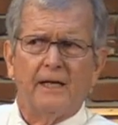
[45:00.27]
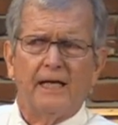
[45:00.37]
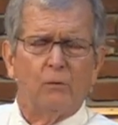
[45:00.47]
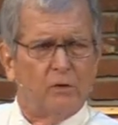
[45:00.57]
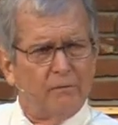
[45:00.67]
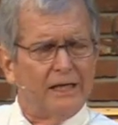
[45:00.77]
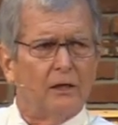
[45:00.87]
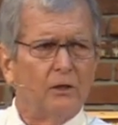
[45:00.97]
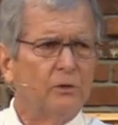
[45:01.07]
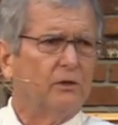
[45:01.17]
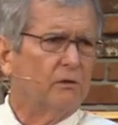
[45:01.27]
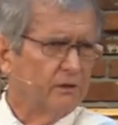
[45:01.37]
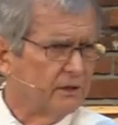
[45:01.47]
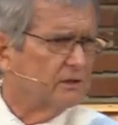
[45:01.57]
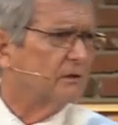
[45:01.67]
It would be
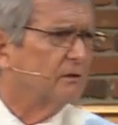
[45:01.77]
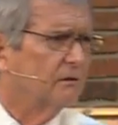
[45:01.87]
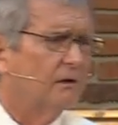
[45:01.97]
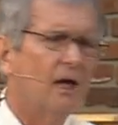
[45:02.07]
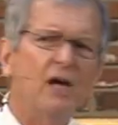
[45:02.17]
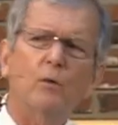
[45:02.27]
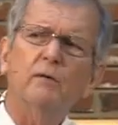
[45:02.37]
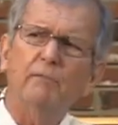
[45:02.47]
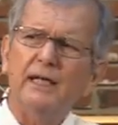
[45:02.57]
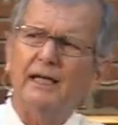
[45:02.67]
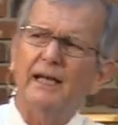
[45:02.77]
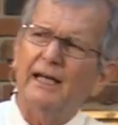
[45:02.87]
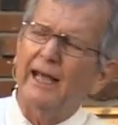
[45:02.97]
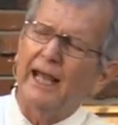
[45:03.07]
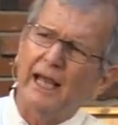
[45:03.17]
ludicrous, it would be
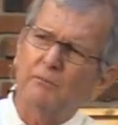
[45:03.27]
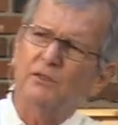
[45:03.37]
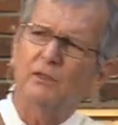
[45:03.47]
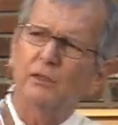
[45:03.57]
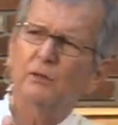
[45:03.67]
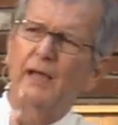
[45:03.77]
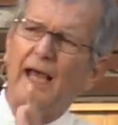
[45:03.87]
an absolute